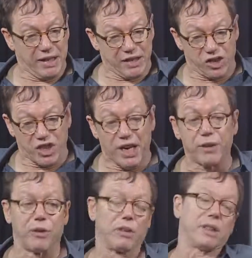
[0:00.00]
in
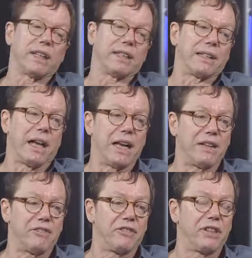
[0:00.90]
general in
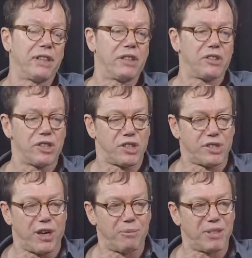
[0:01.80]
life to
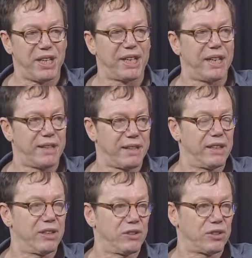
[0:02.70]
stop taking
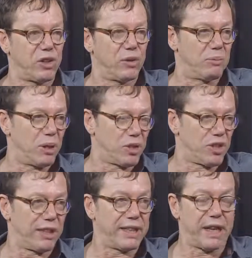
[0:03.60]
things so
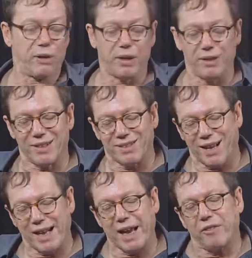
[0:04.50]
emotionally. Now, it's
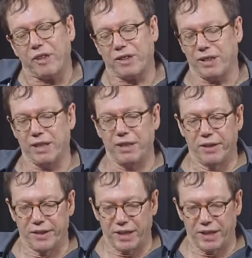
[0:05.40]
not everything.